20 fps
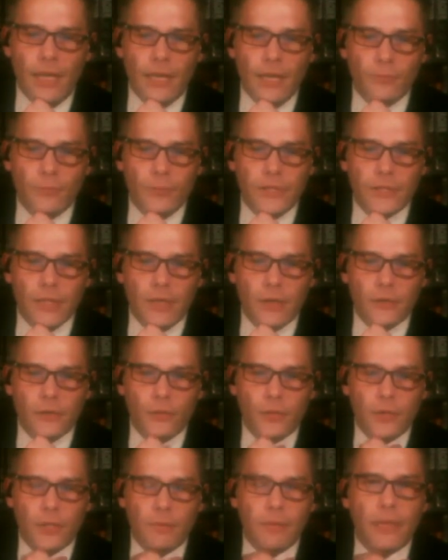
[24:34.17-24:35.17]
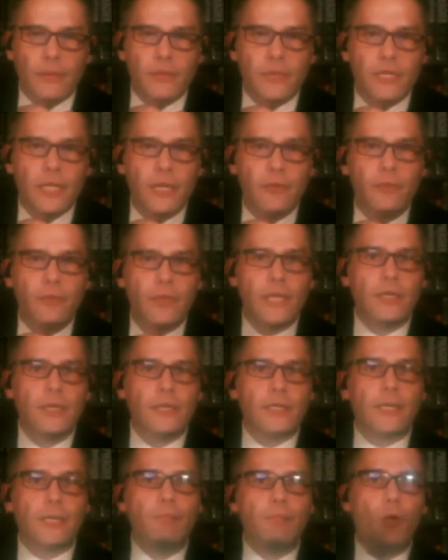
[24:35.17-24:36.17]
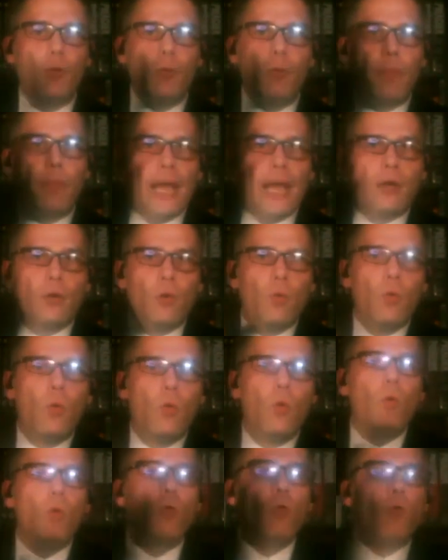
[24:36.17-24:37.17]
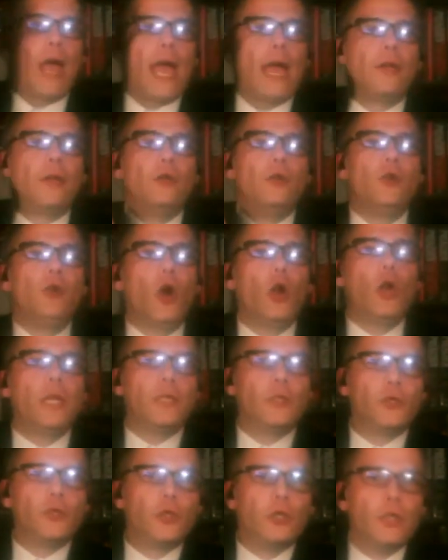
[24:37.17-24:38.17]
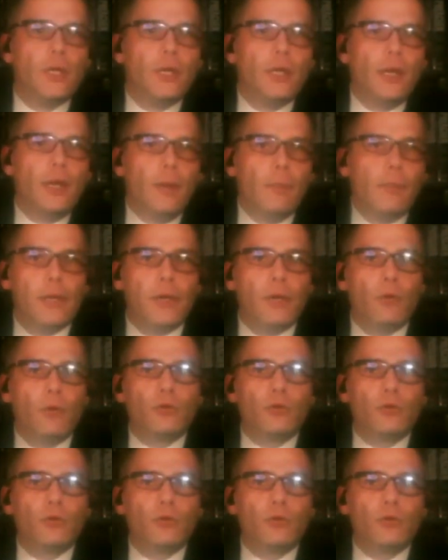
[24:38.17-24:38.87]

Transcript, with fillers: and we started talking about serial killers and it brought back all that knowledge but yeah.